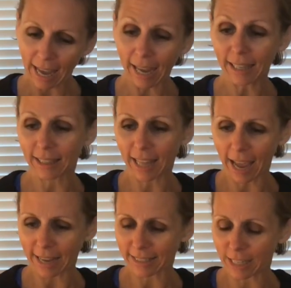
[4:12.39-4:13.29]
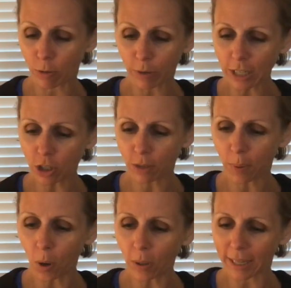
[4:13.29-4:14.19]
At last, he reached the
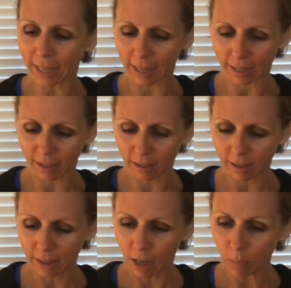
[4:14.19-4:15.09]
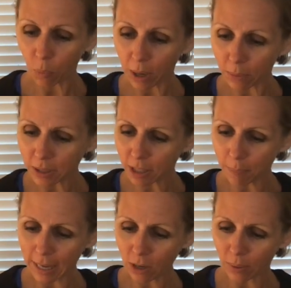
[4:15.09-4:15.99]
pole again. But where was the
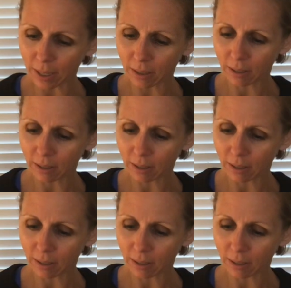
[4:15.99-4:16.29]
penguin?